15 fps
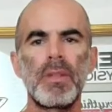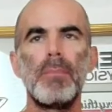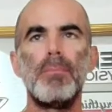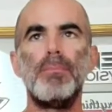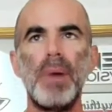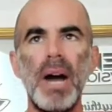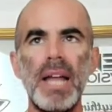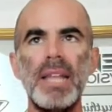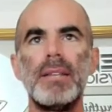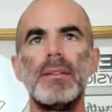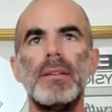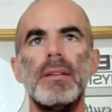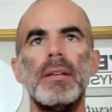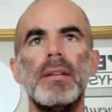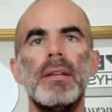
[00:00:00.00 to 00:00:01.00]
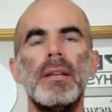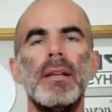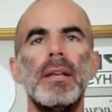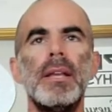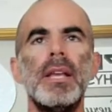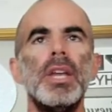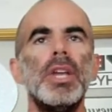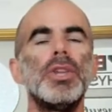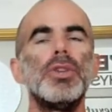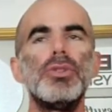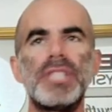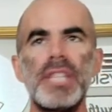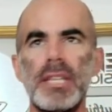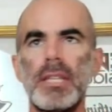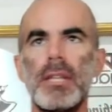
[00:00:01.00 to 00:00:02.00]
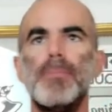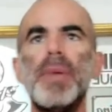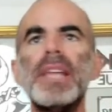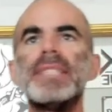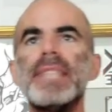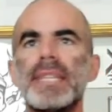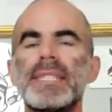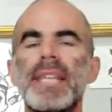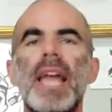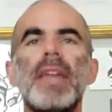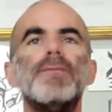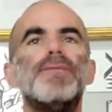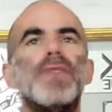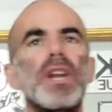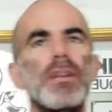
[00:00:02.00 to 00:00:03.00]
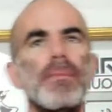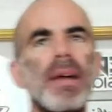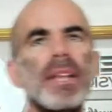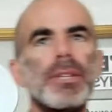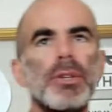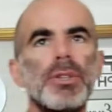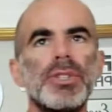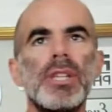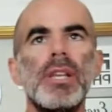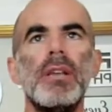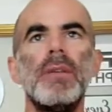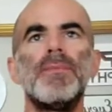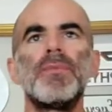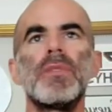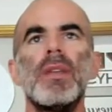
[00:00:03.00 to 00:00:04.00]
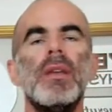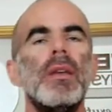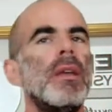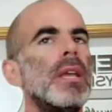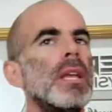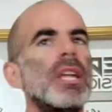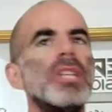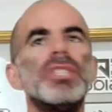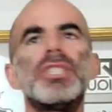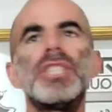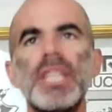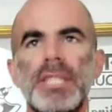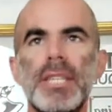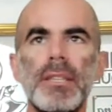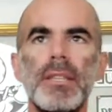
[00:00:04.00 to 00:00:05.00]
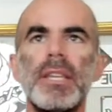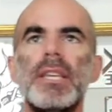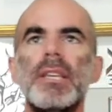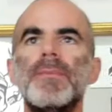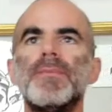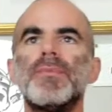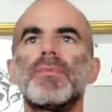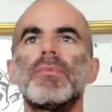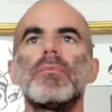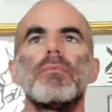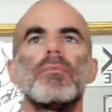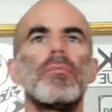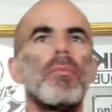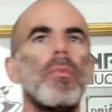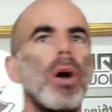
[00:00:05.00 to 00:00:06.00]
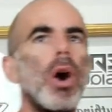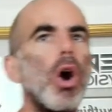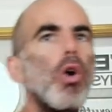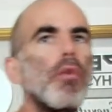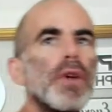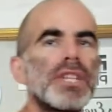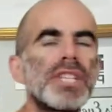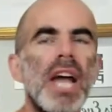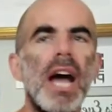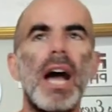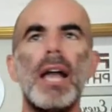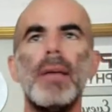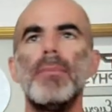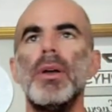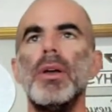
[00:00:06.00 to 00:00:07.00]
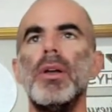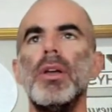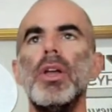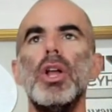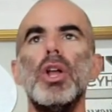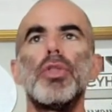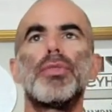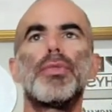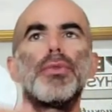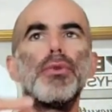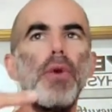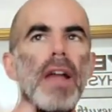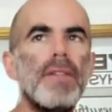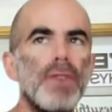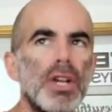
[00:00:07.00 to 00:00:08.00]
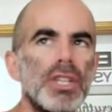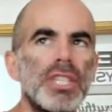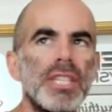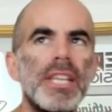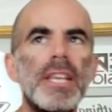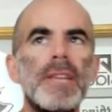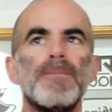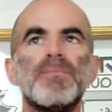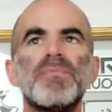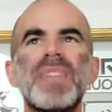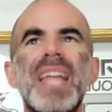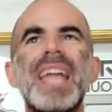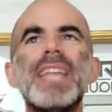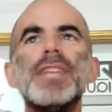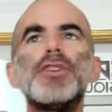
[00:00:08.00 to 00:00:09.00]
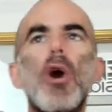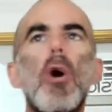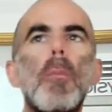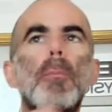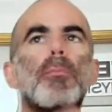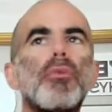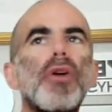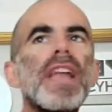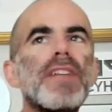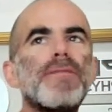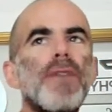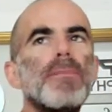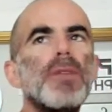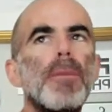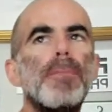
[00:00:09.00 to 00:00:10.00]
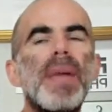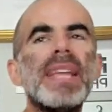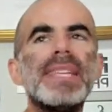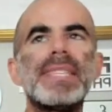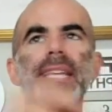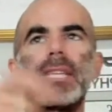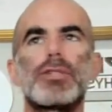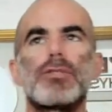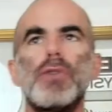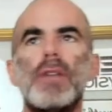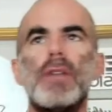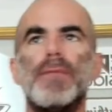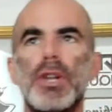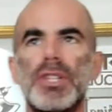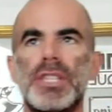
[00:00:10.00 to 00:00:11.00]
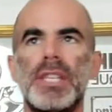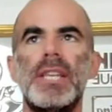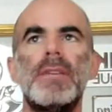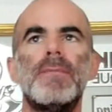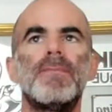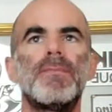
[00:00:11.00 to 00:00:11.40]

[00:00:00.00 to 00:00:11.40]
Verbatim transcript: But you stick to the basics and fundamentals consistently over time through adversity and don't break from your basics through adversity,